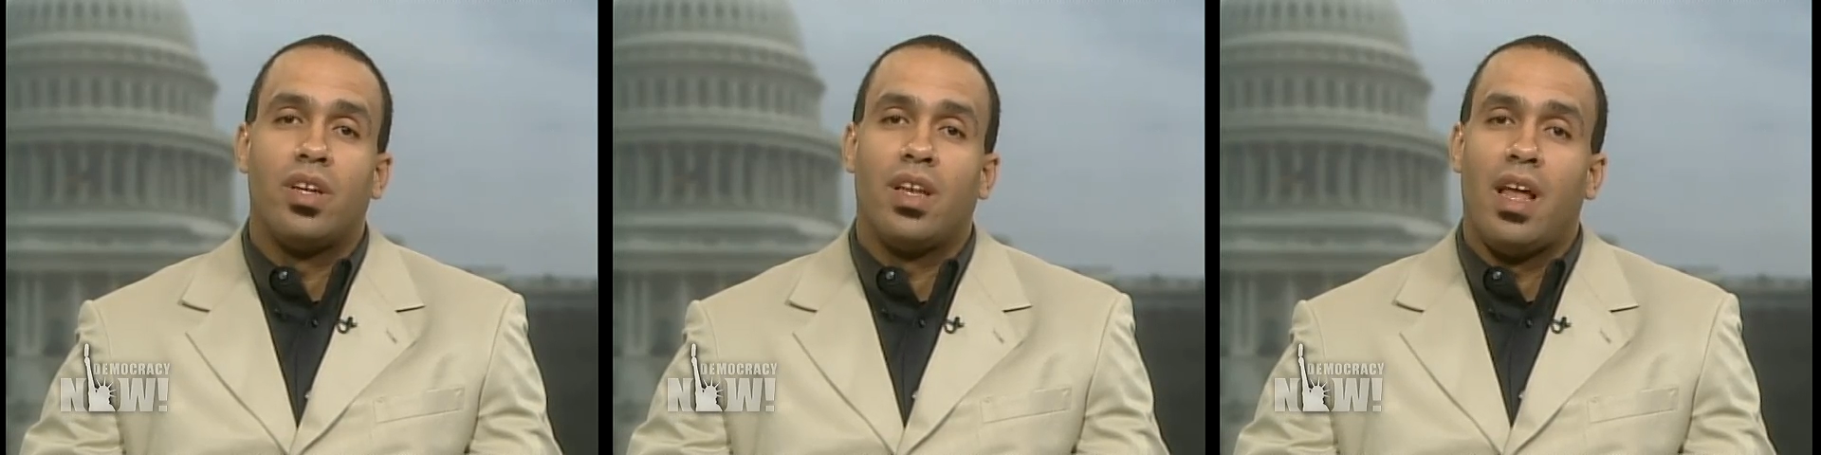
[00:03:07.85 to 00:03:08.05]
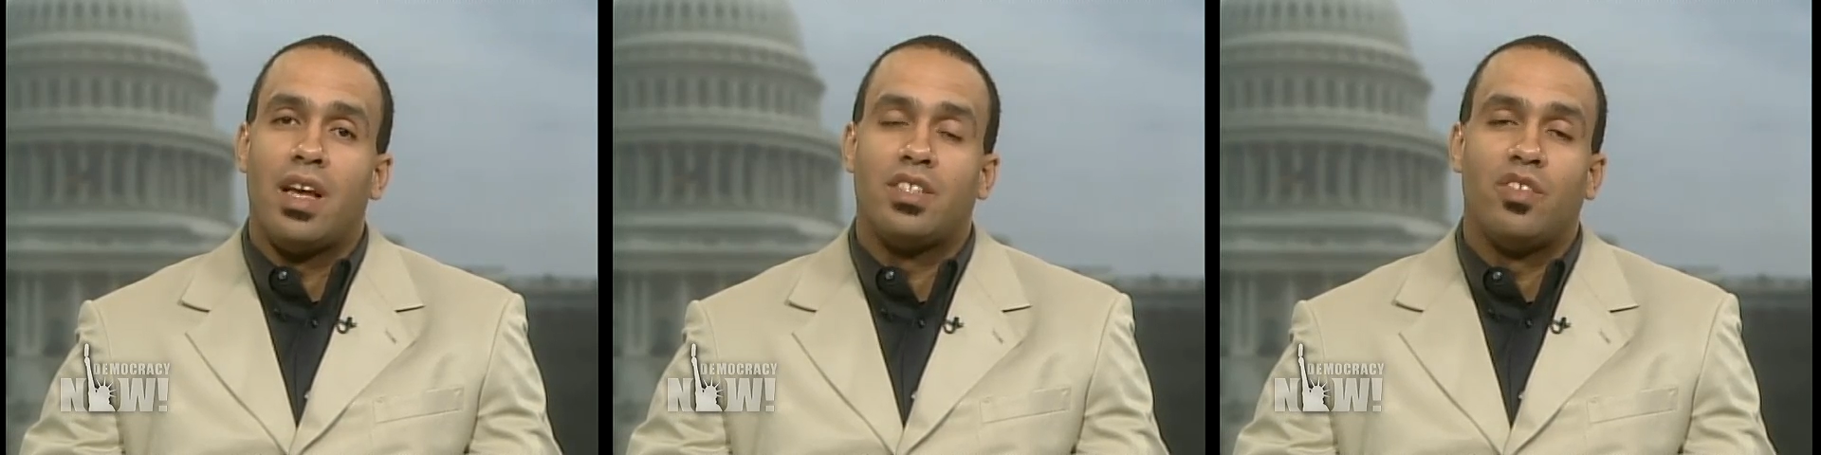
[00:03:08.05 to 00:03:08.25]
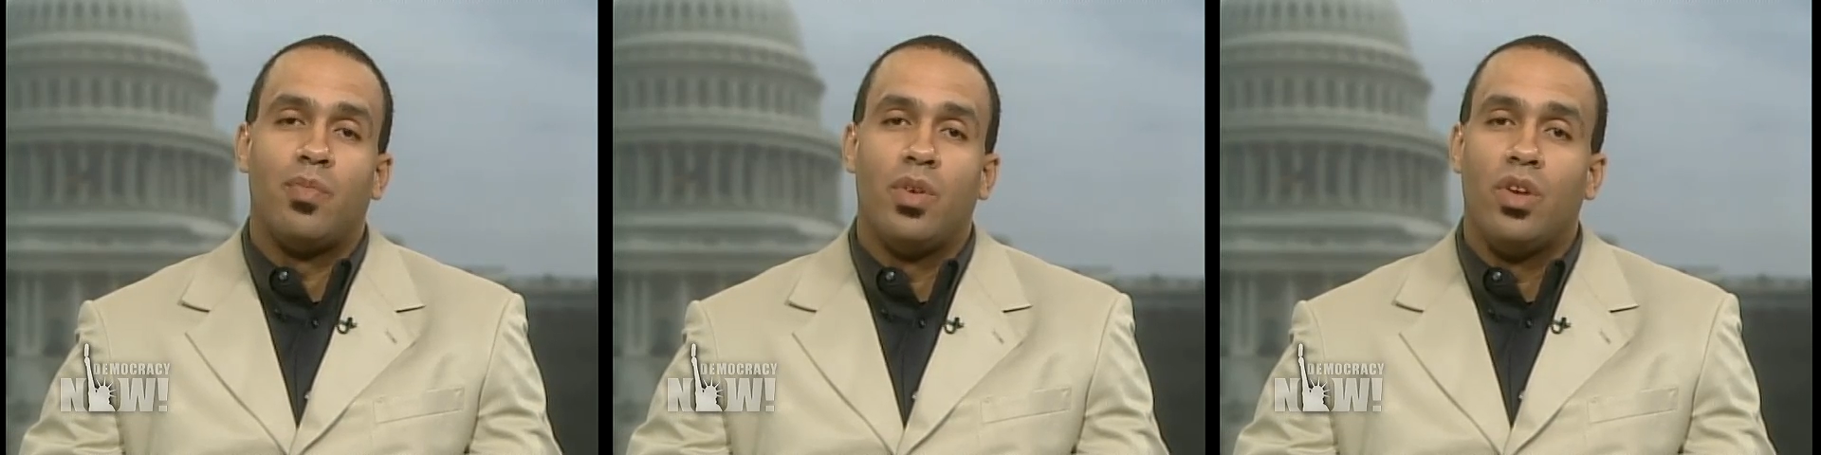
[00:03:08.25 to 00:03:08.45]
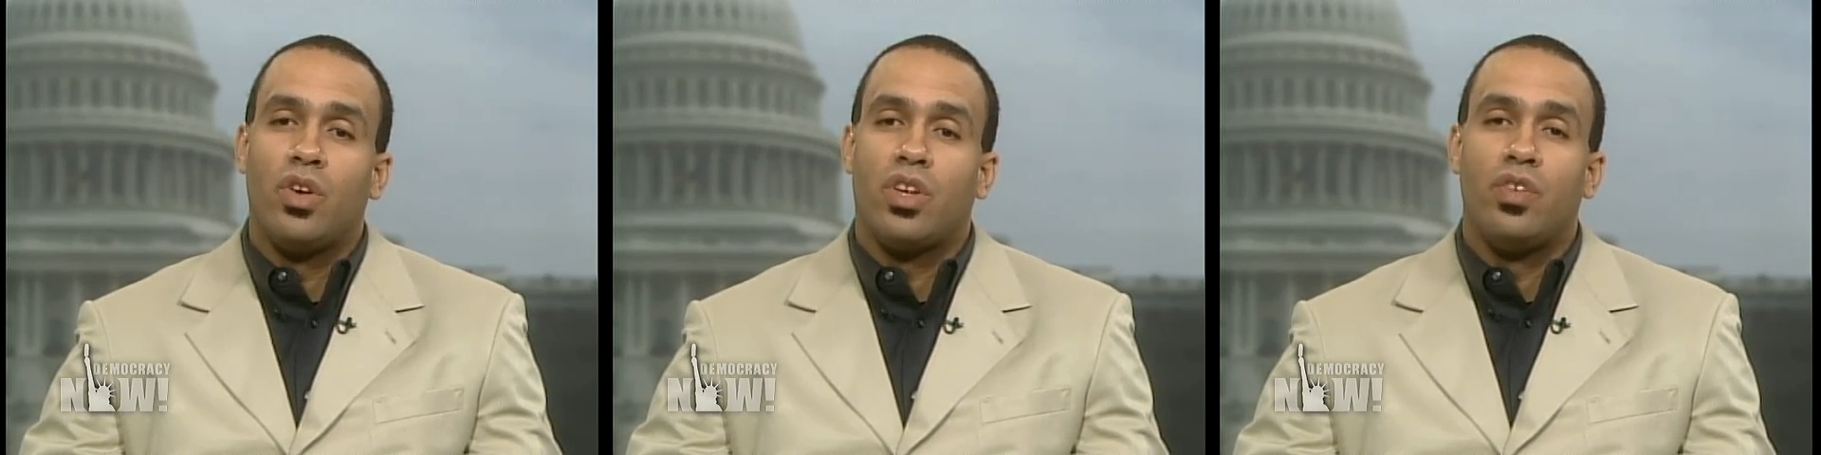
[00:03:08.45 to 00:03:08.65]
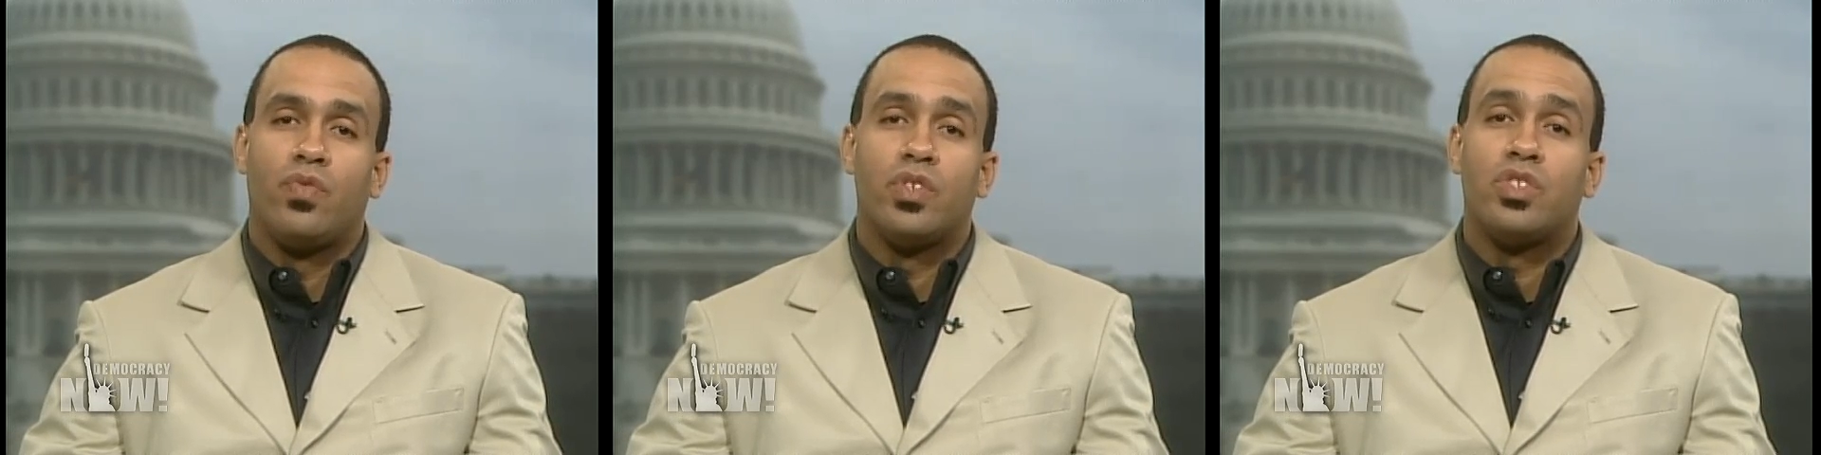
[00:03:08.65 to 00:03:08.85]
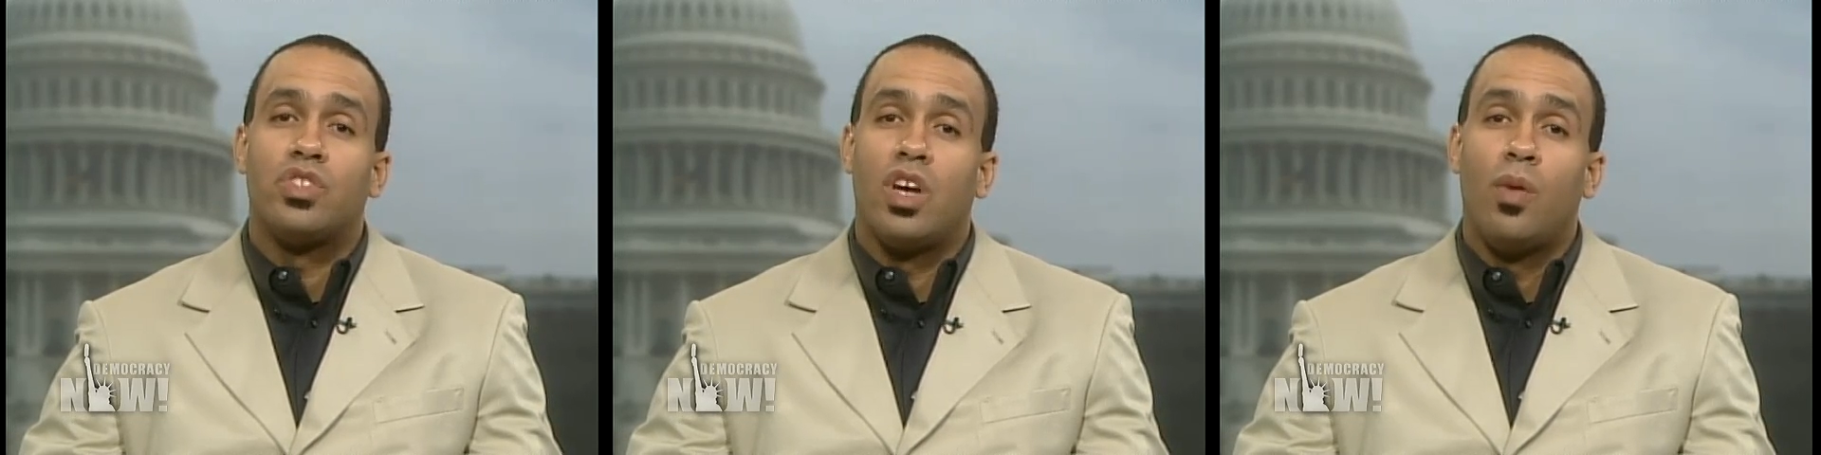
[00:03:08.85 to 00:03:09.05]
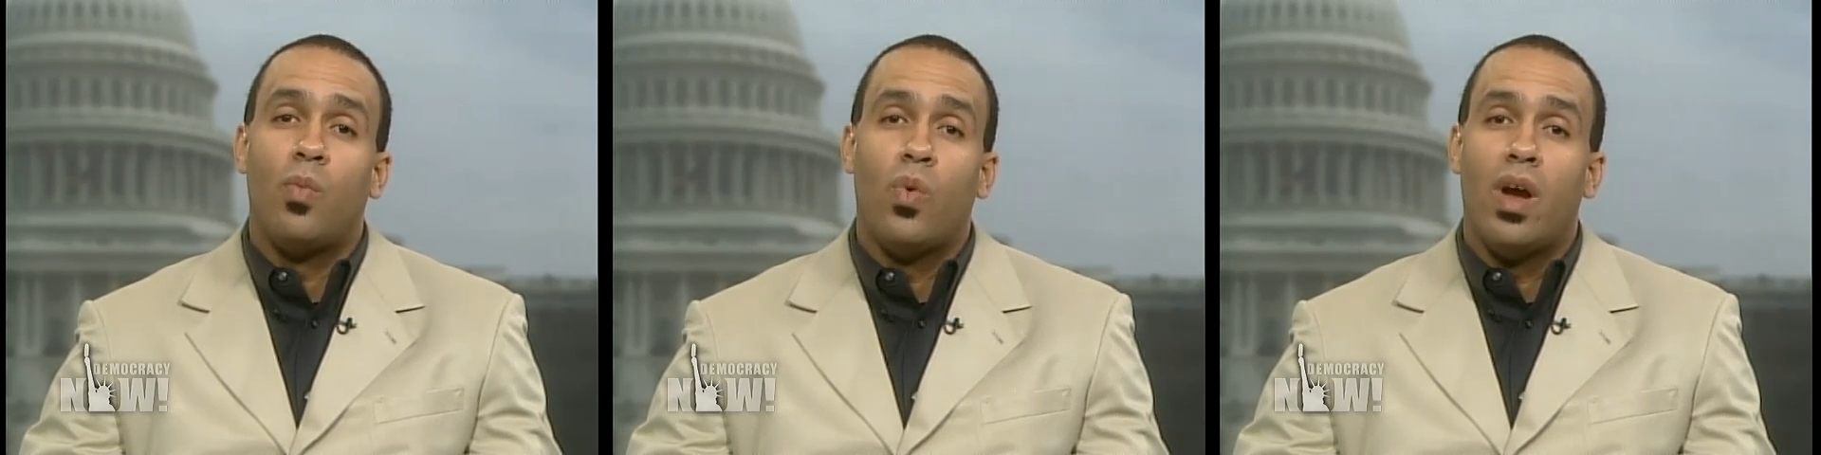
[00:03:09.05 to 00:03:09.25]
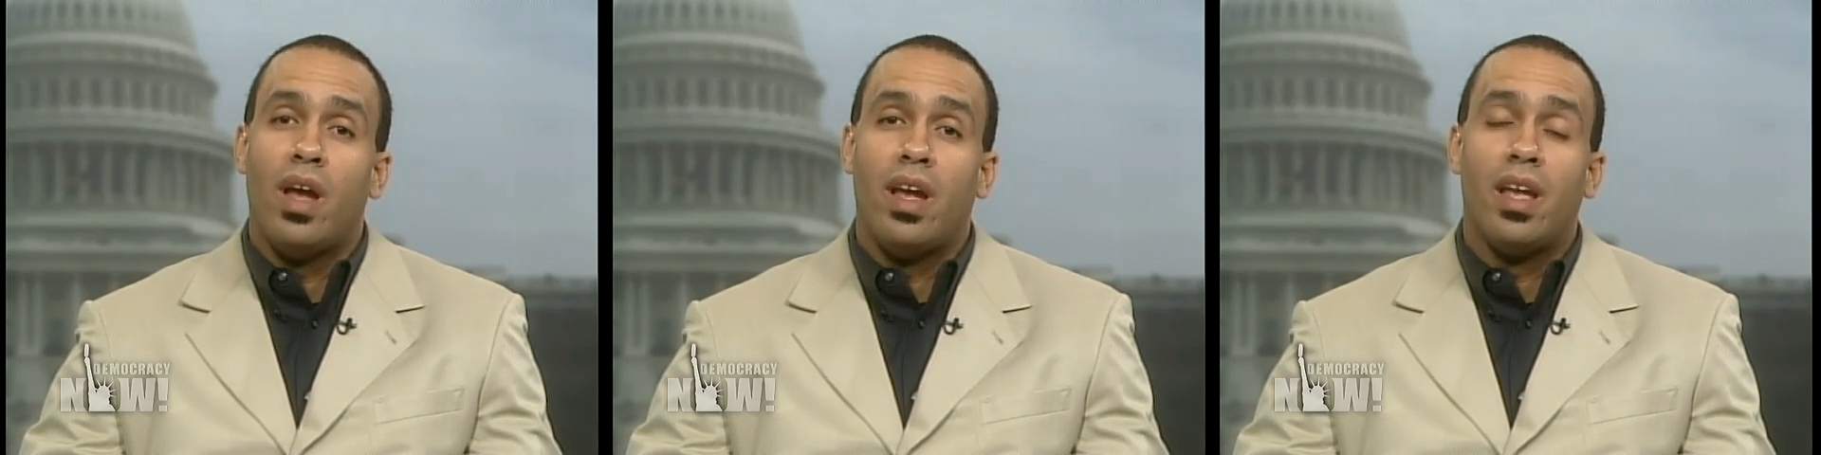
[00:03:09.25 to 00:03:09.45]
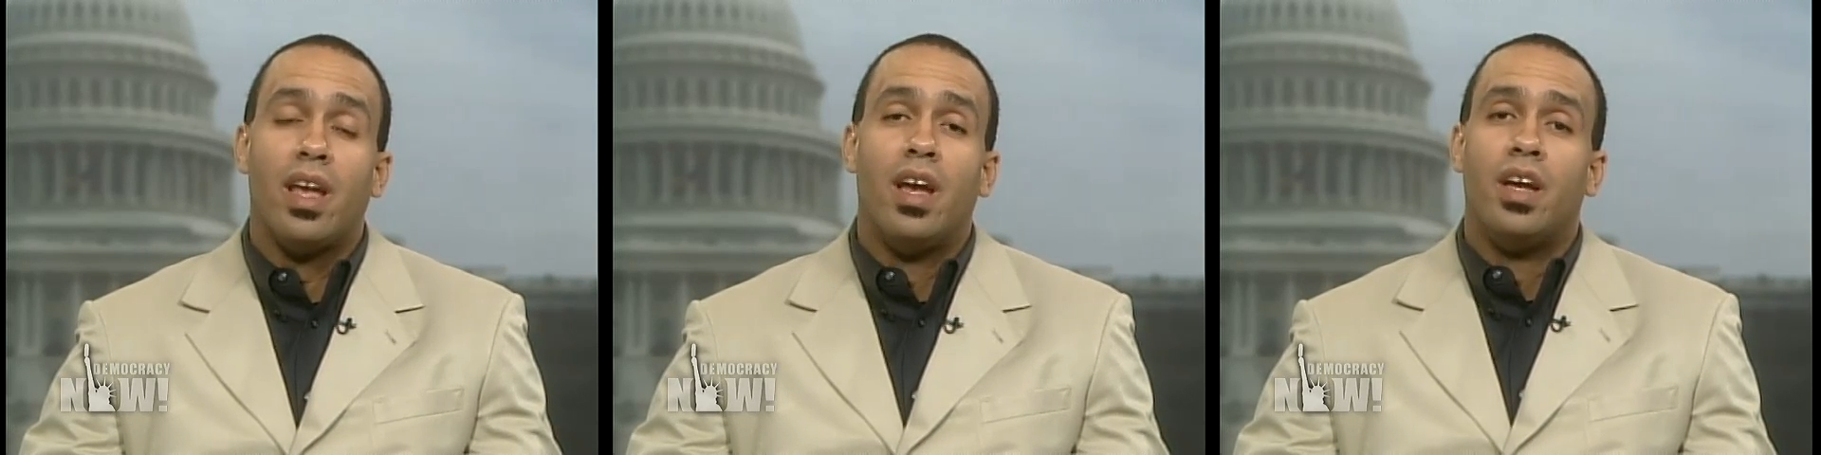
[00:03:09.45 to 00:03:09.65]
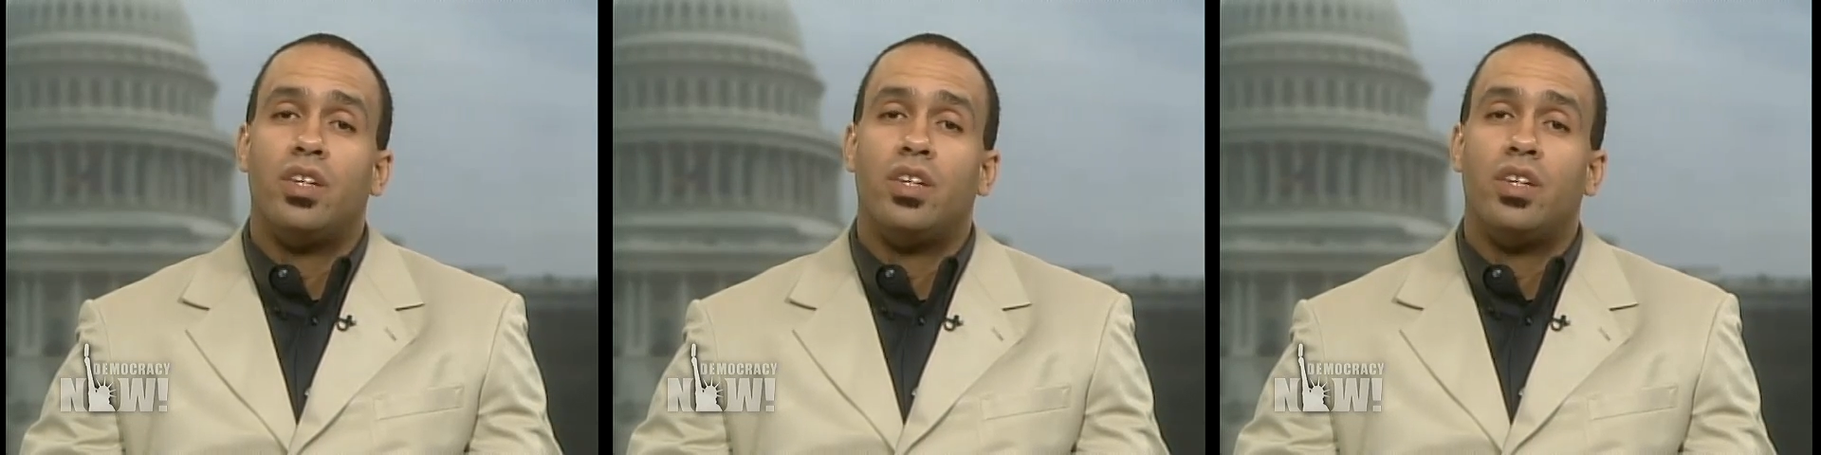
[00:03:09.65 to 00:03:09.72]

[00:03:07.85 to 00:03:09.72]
class have been looking for some way